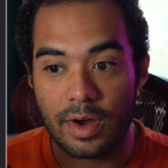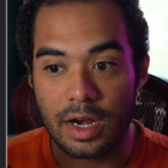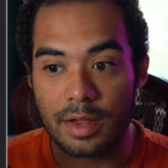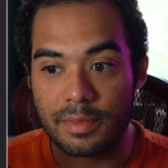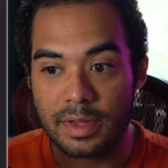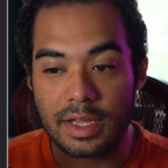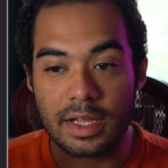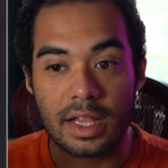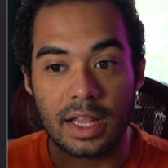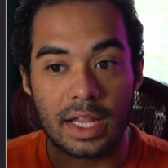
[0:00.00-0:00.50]
be
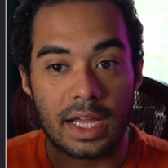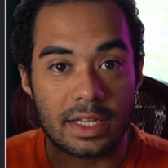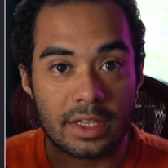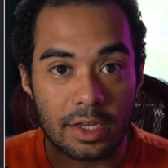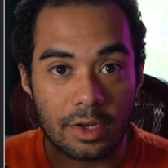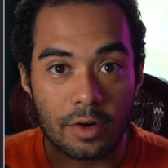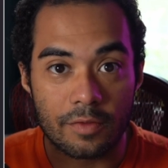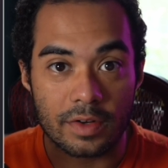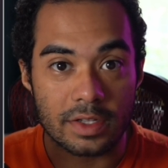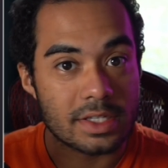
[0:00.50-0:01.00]

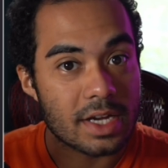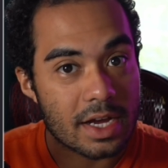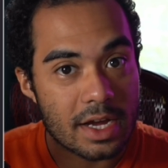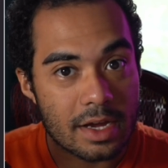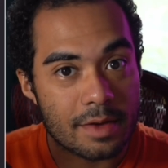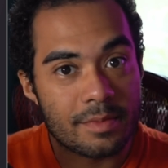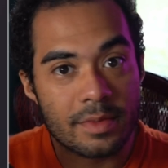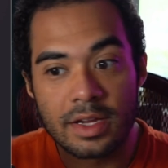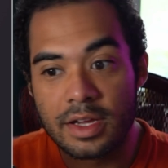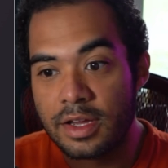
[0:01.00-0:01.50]
collecting over
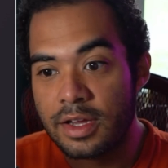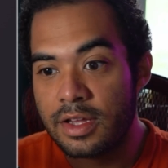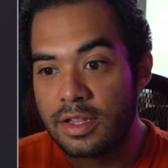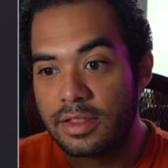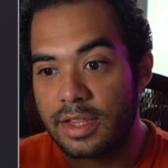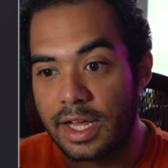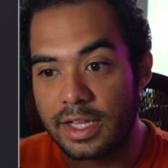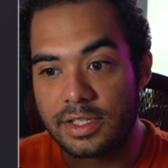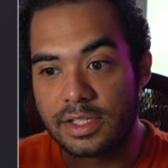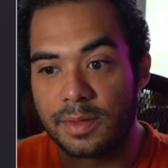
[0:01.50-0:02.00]
time.
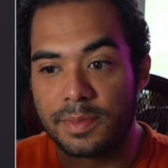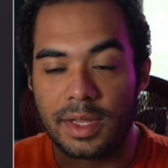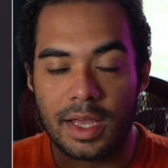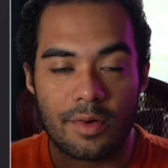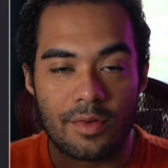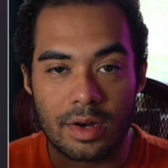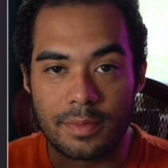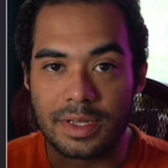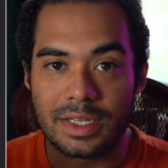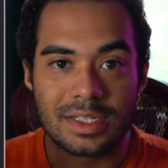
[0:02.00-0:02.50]
That's something I
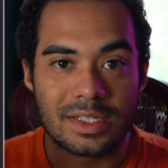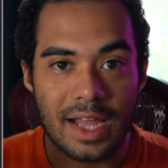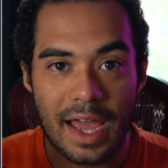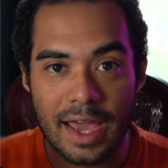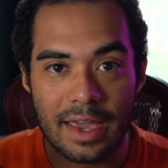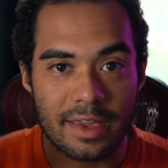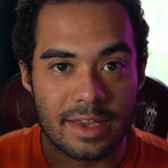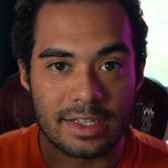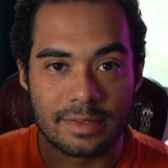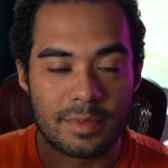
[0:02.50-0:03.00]
want to be
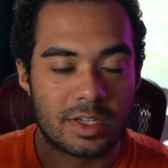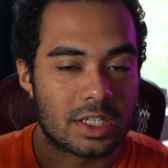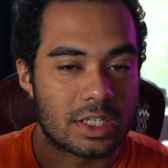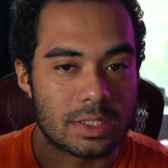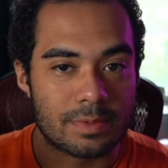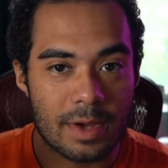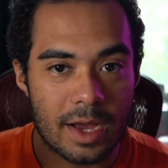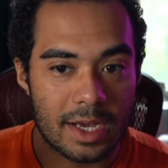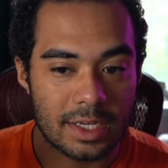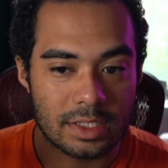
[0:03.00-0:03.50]
stacking as much as
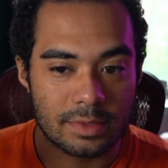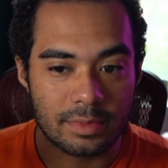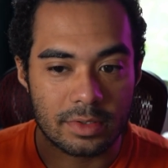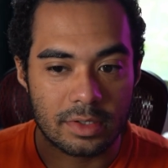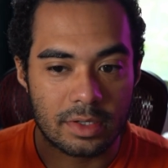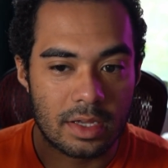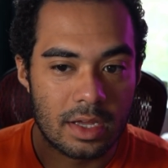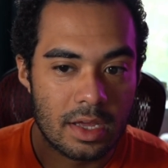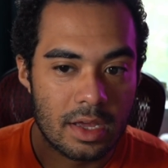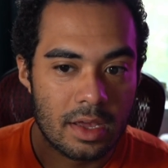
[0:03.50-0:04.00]

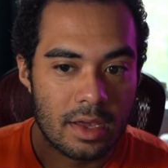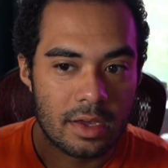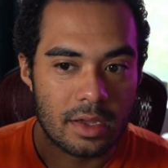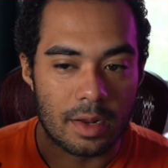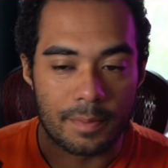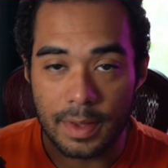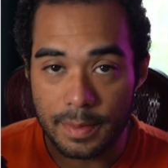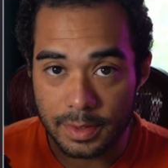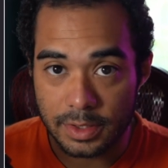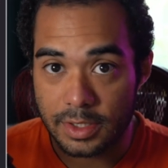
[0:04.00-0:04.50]
possible.
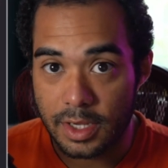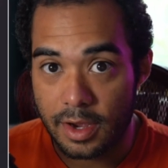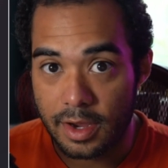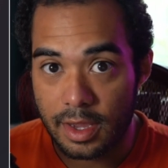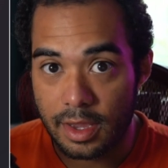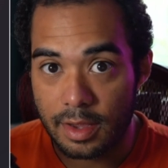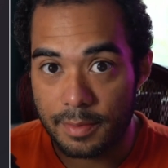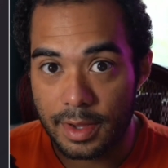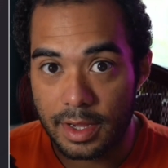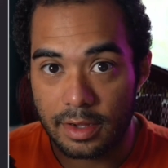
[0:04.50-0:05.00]
People talk
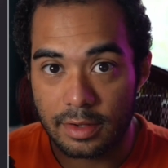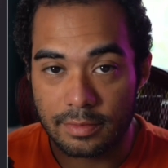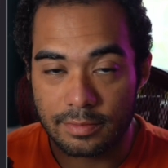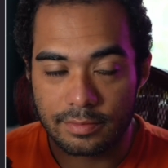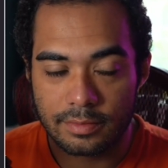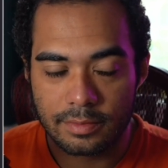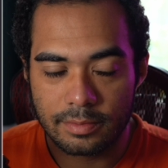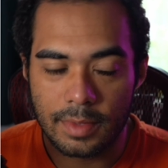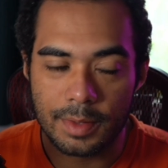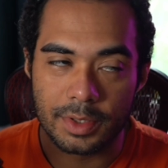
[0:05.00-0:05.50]

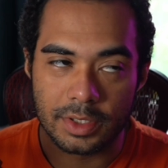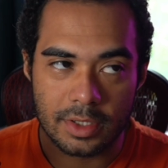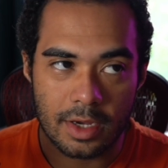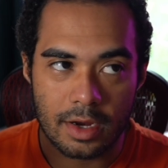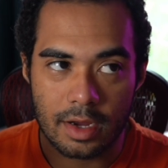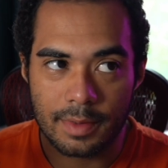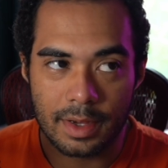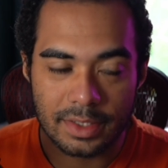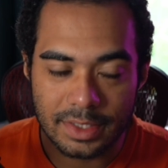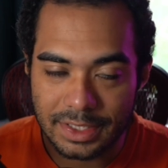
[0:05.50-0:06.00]

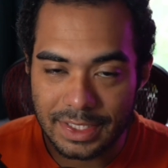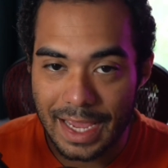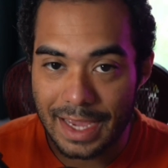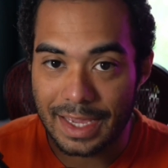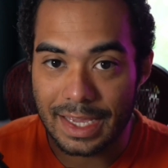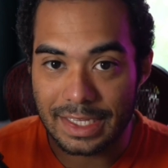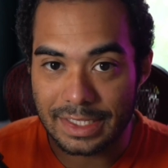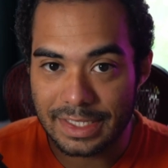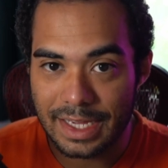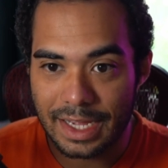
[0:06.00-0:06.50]
about
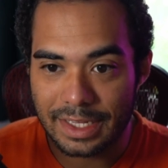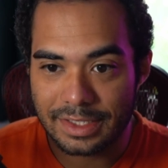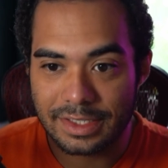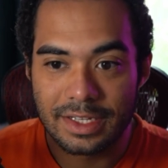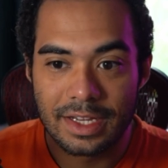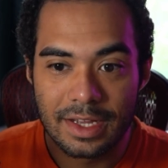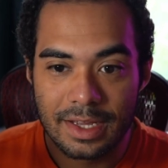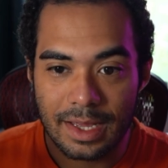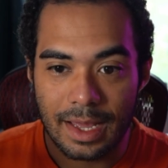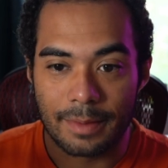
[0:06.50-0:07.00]
stacking sats.
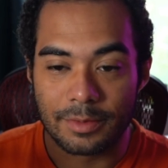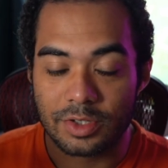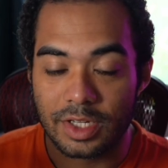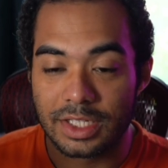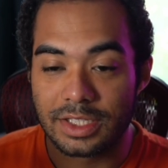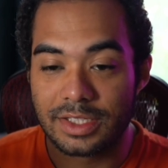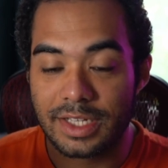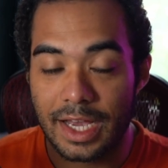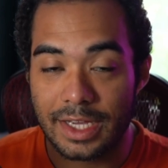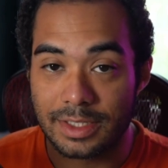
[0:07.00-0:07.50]
I'm trying to
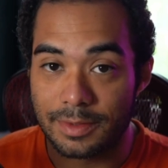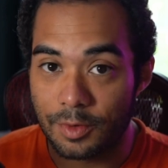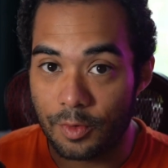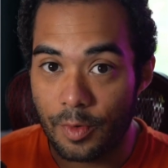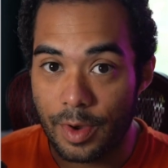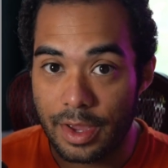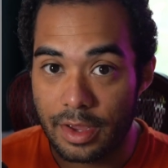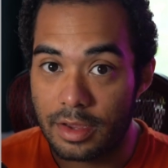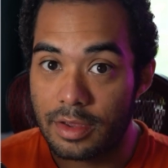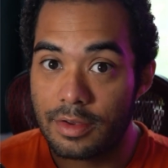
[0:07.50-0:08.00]
stack some
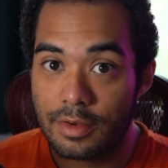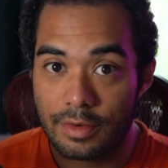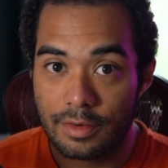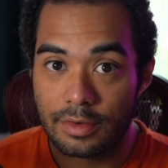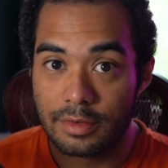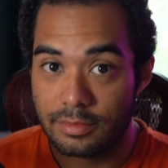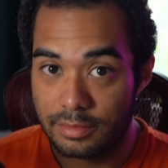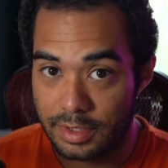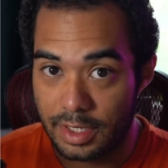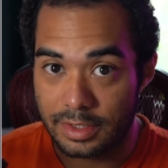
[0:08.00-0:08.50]
Gwei.
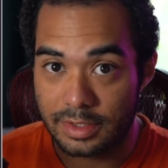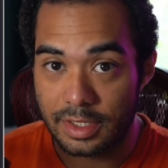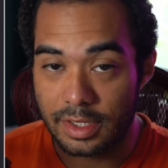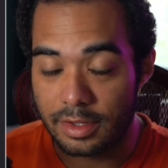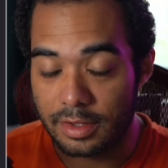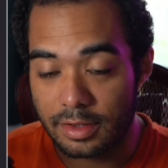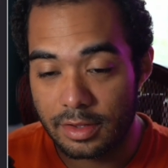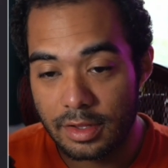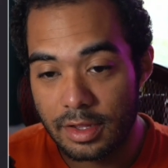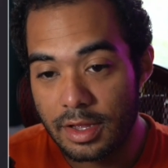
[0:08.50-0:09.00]
Shout out to
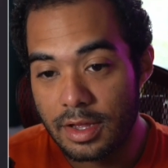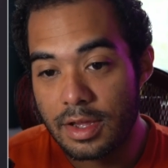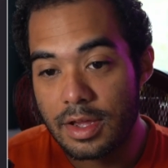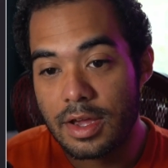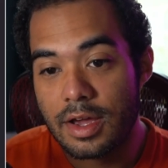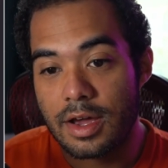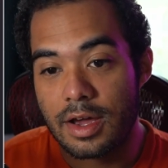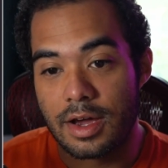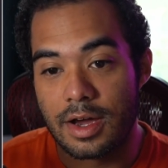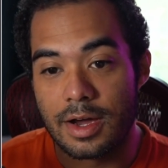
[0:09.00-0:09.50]

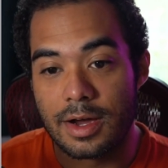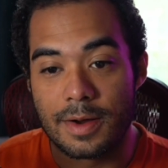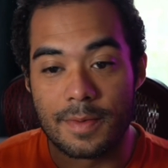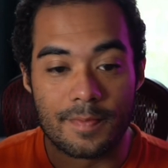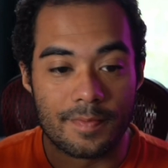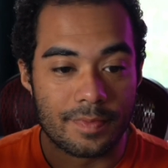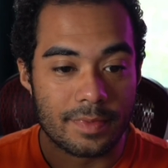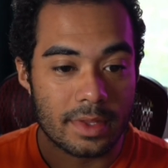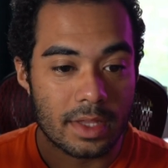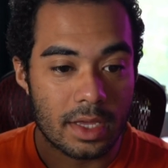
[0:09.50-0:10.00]

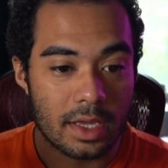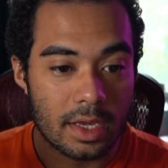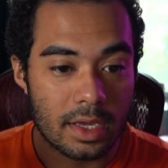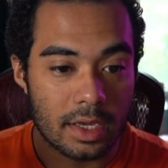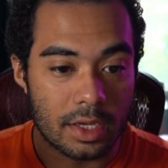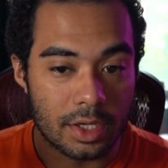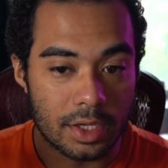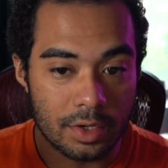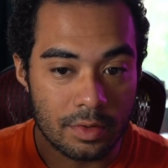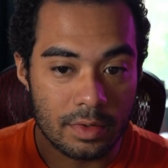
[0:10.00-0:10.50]
ETH.
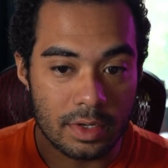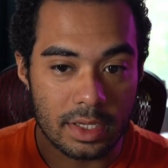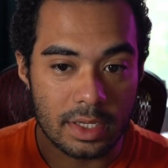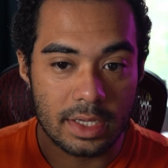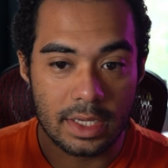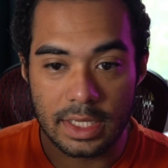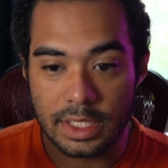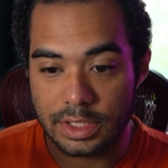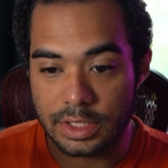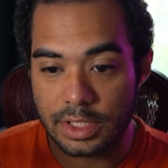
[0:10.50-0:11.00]

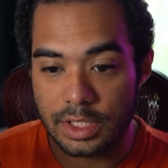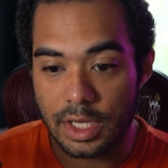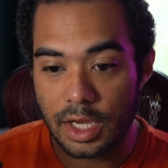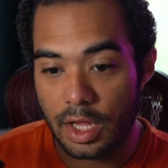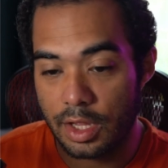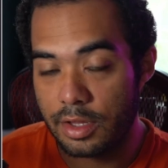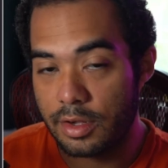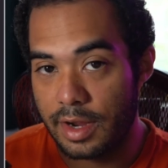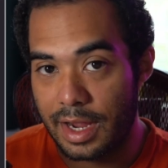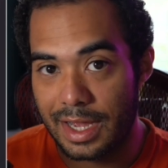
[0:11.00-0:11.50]
Uni is the
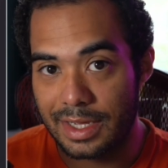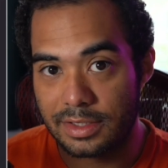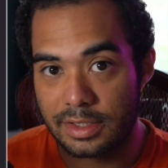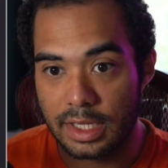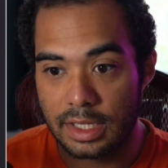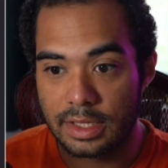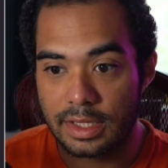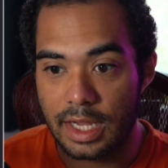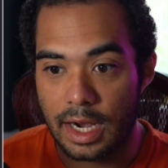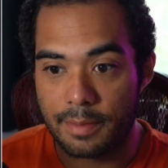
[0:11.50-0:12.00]
other
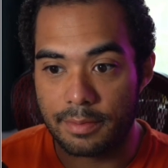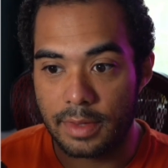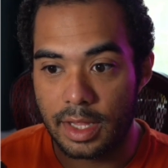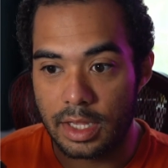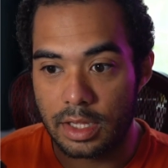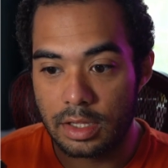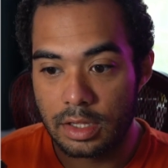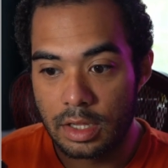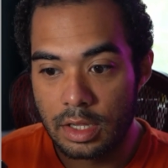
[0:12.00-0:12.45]
asset that I'm like